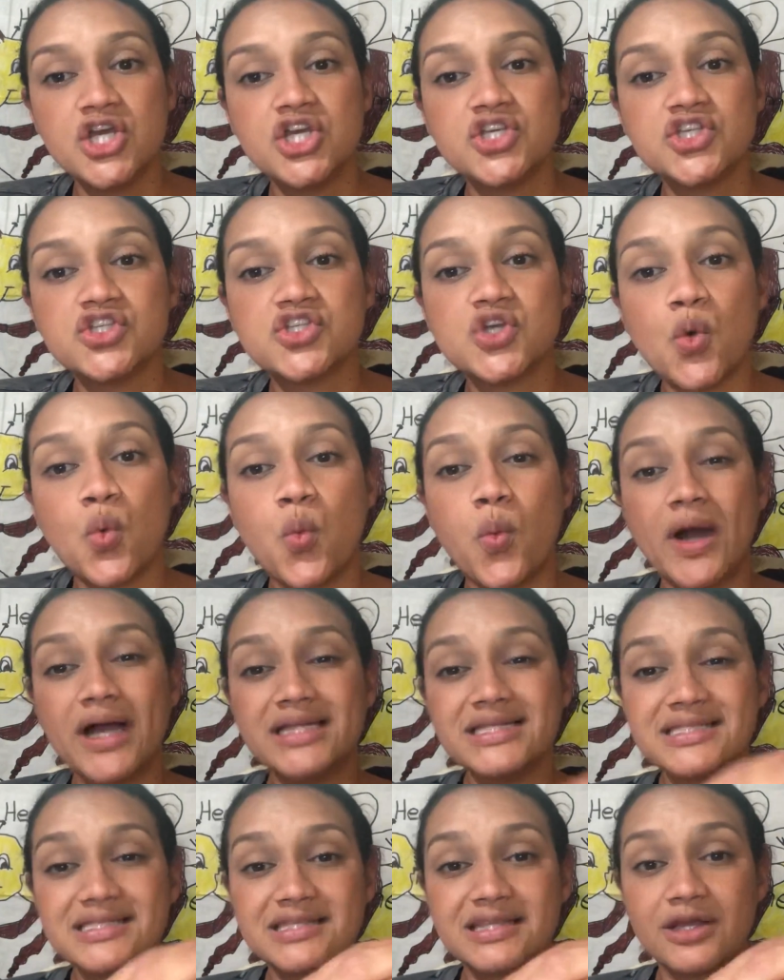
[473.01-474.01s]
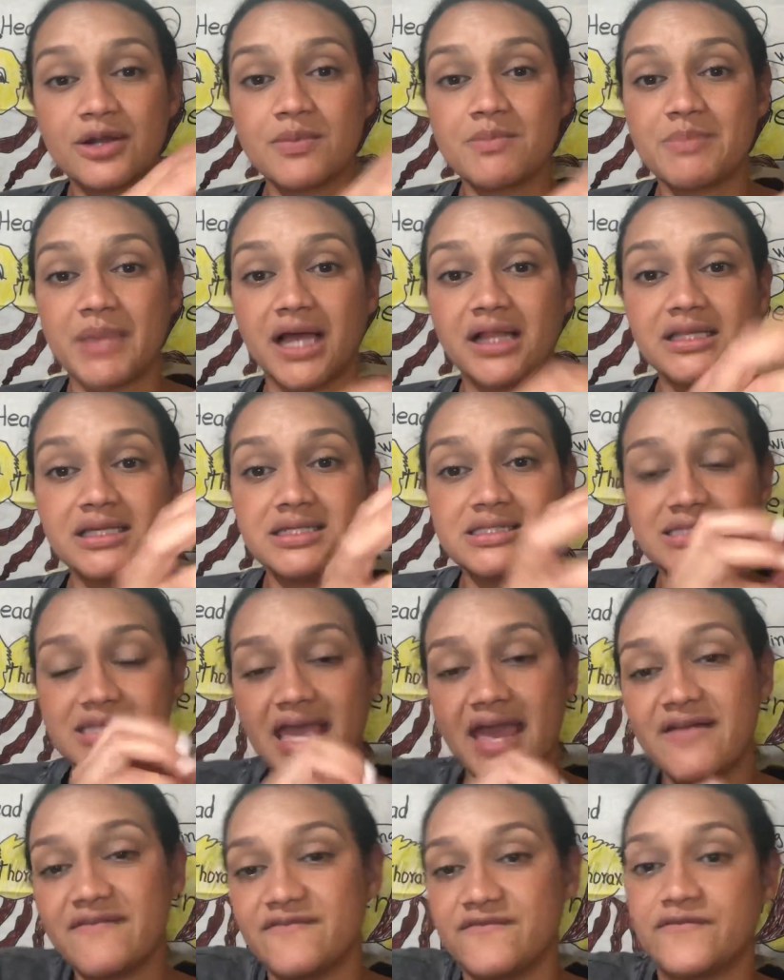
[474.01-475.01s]
So once their bellies
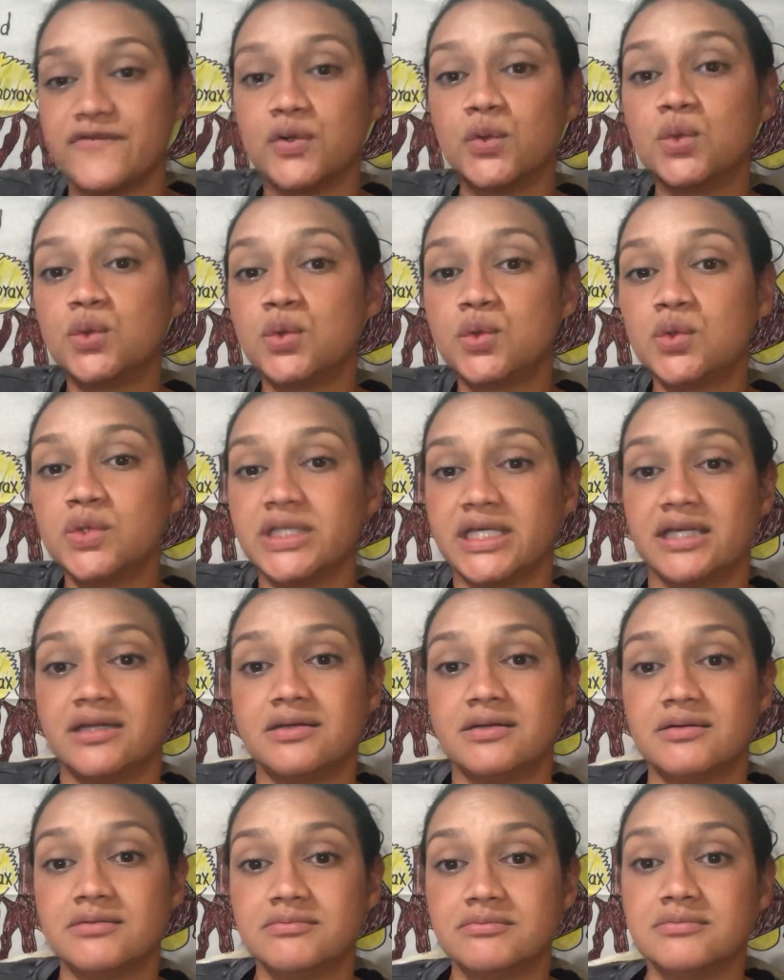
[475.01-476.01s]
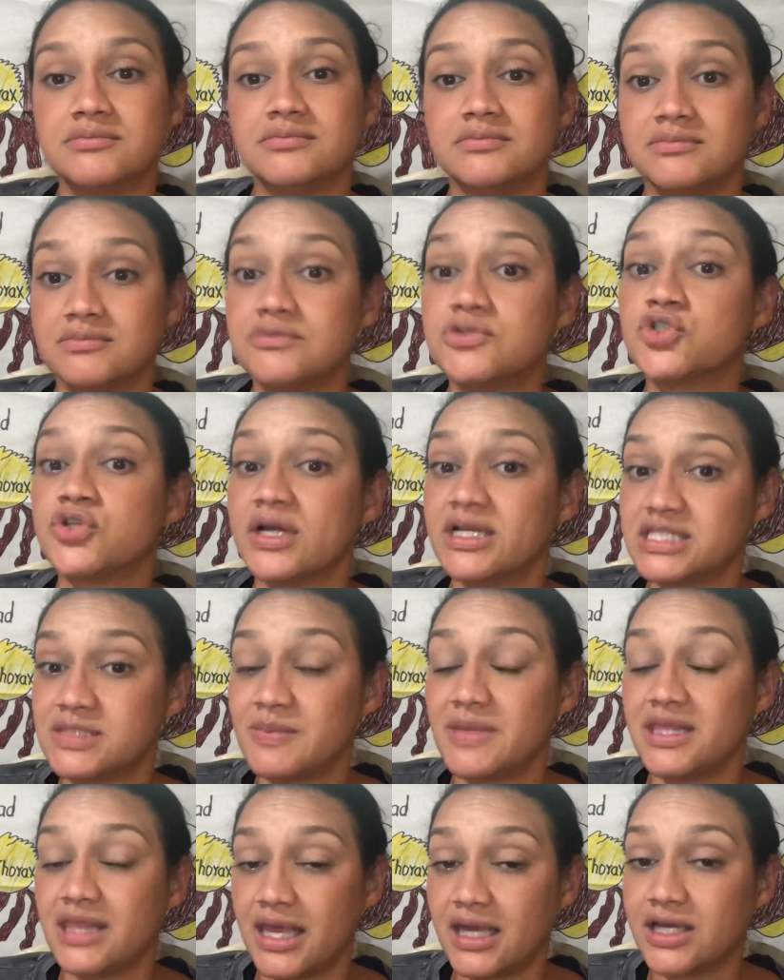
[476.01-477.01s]
get full, and trust
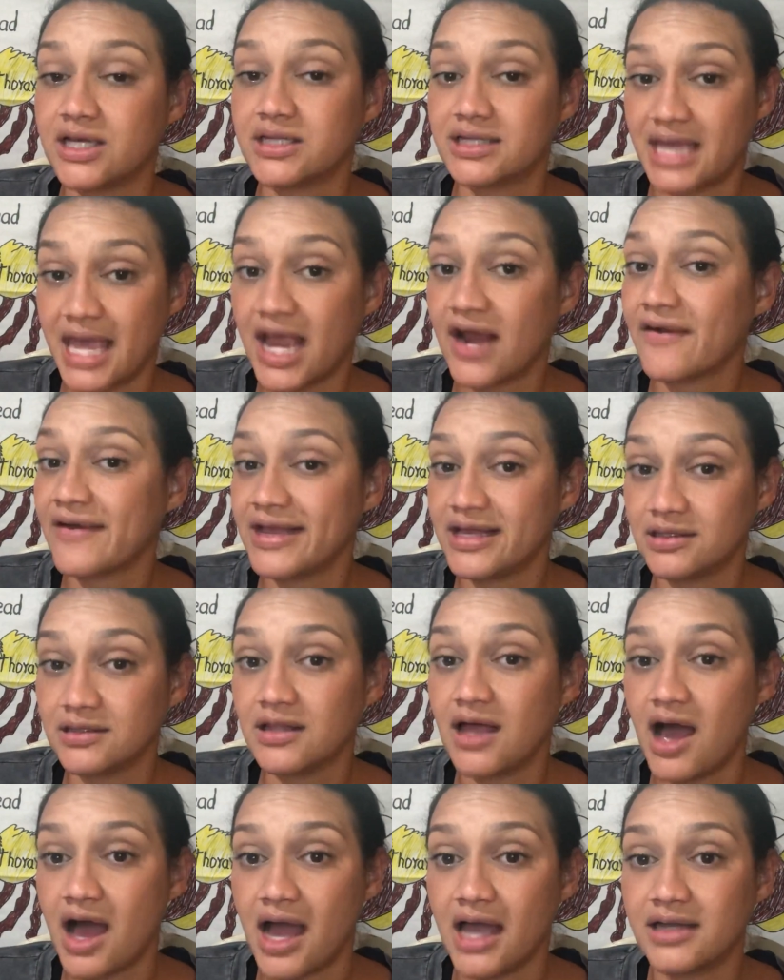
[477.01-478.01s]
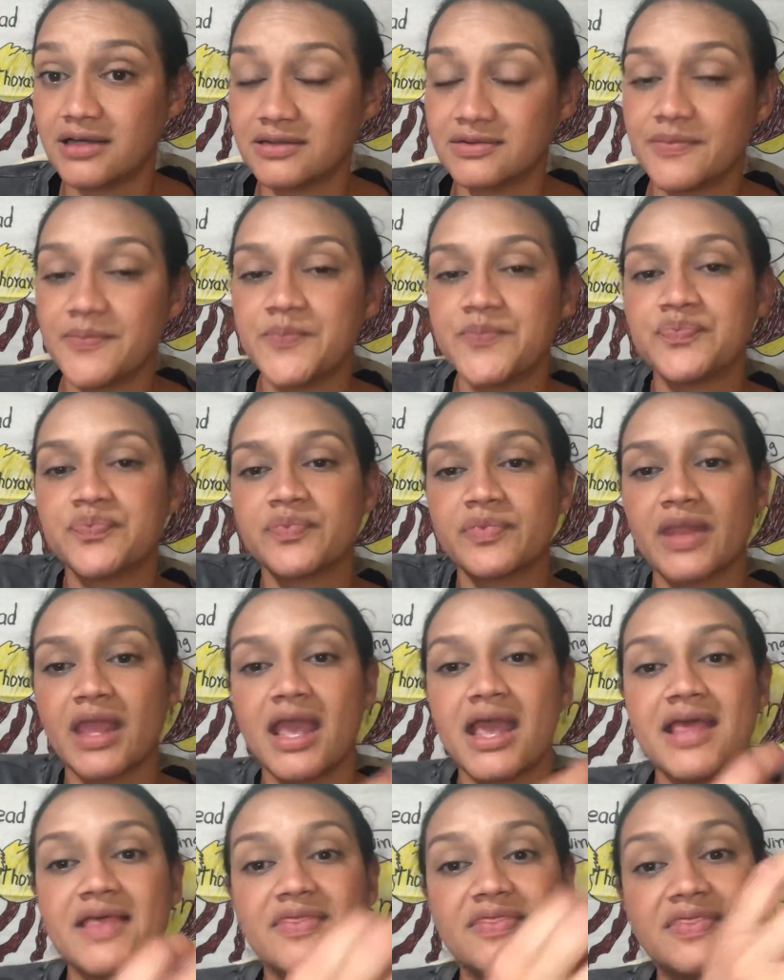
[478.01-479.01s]
me, they could carry a lot,
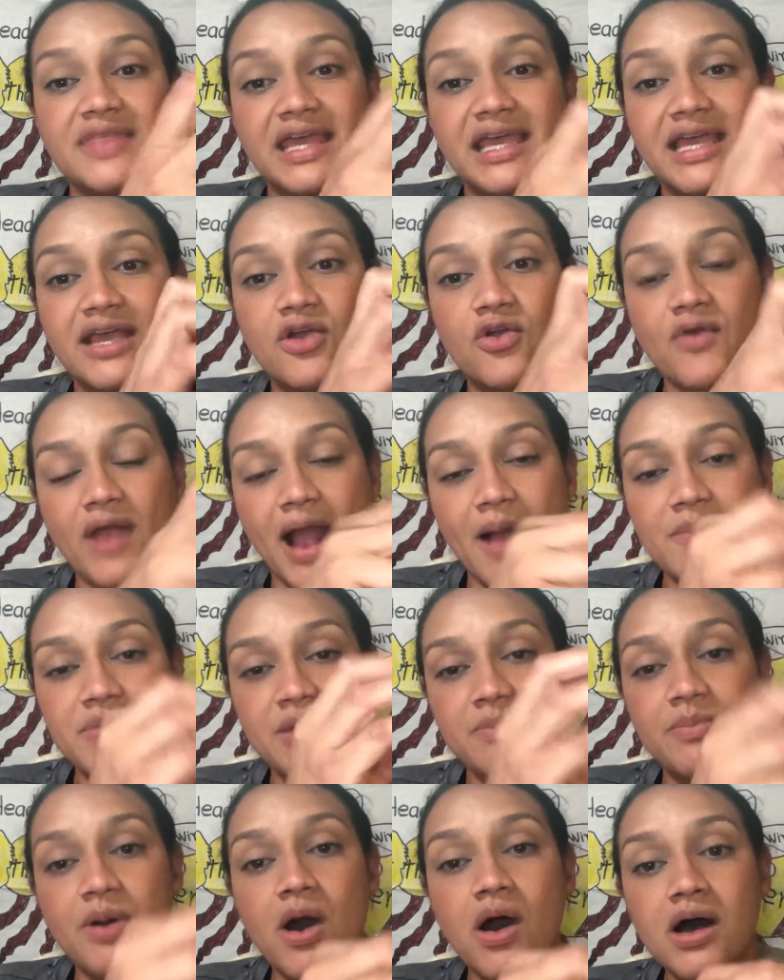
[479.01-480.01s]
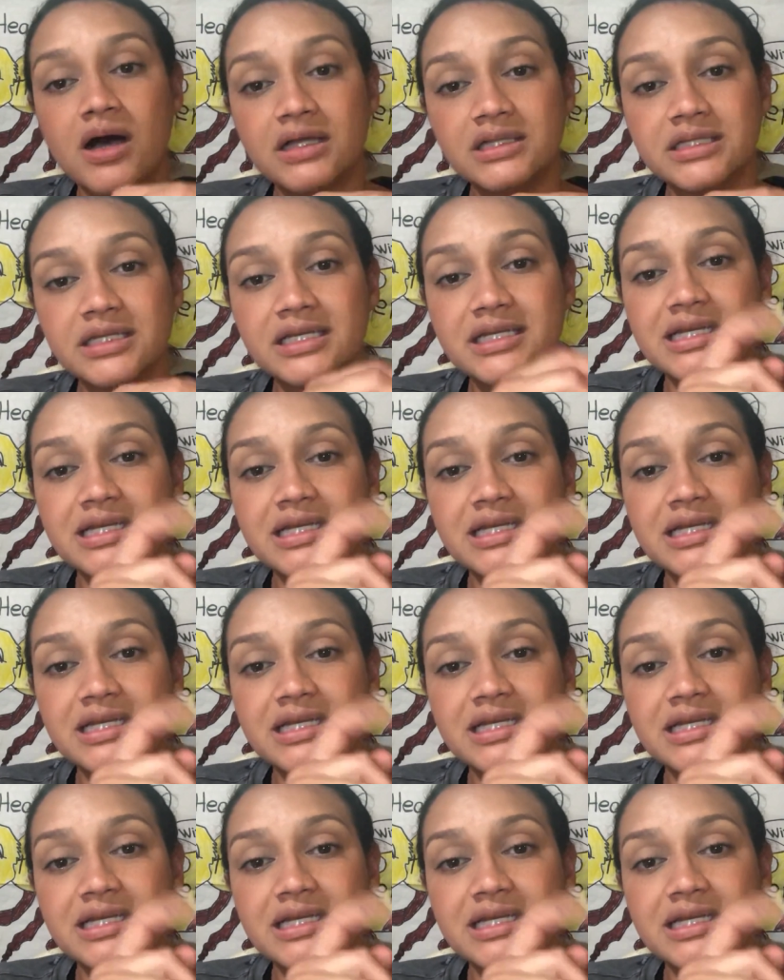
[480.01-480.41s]
they grab the pollen